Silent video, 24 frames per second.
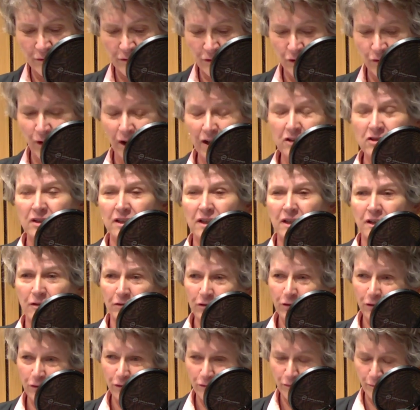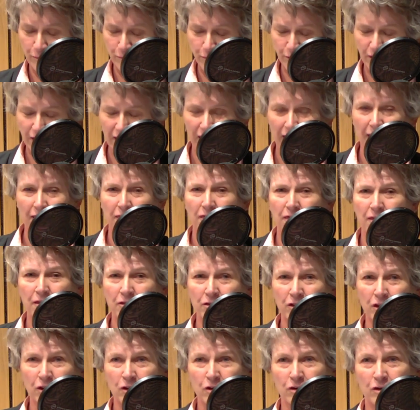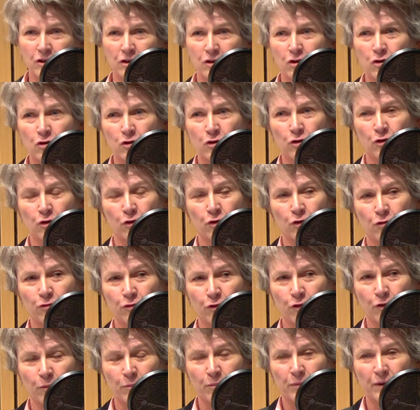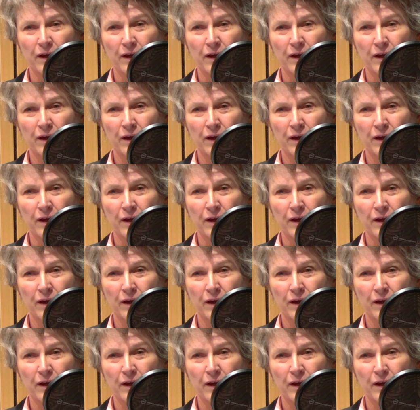gradually sort of bring in the new uniform.